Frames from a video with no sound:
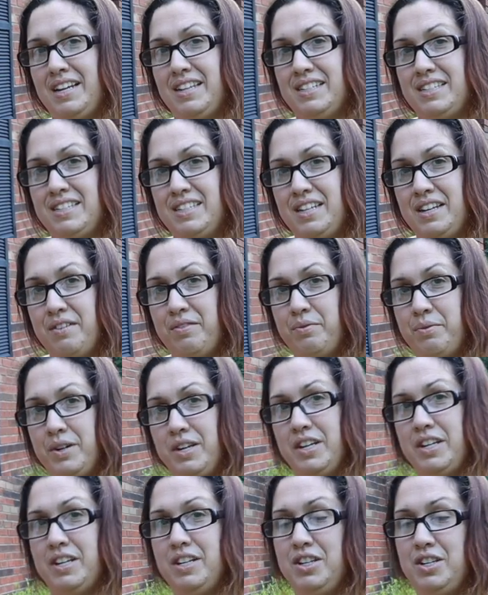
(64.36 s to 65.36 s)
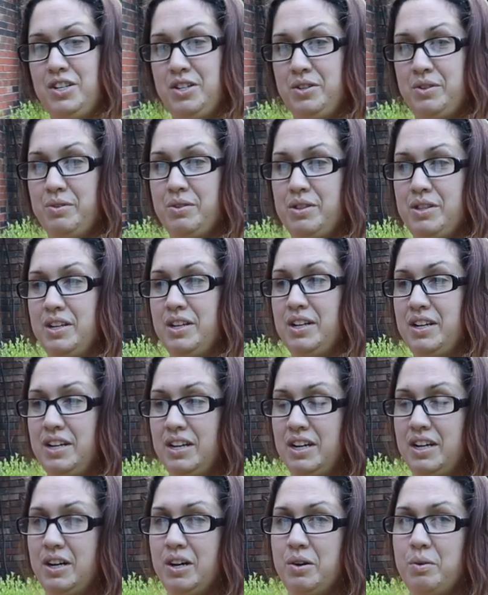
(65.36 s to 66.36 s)
and see if we can do the
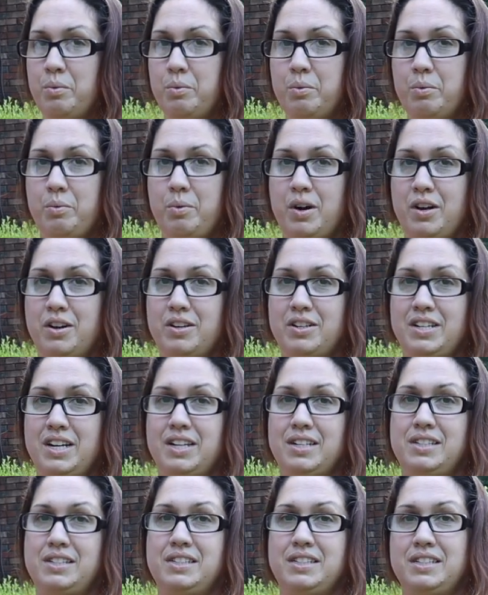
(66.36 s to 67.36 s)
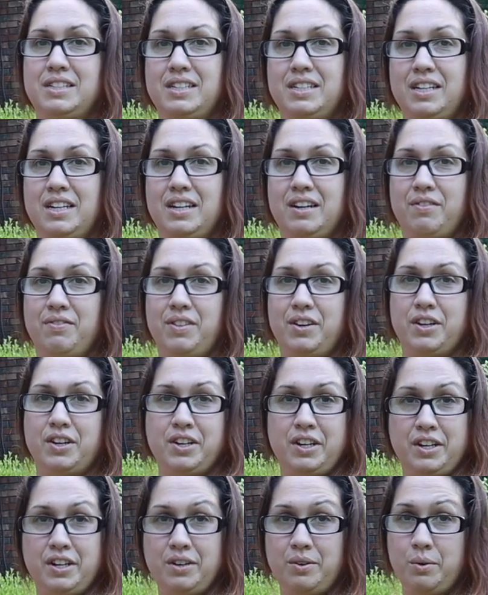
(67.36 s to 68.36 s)
water test to see if they're
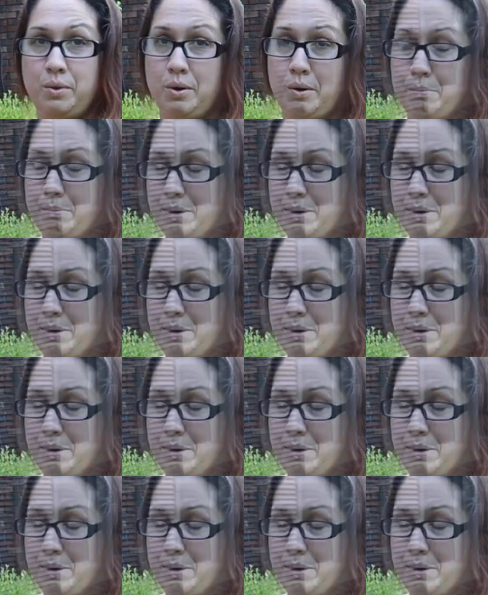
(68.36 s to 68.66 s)
good or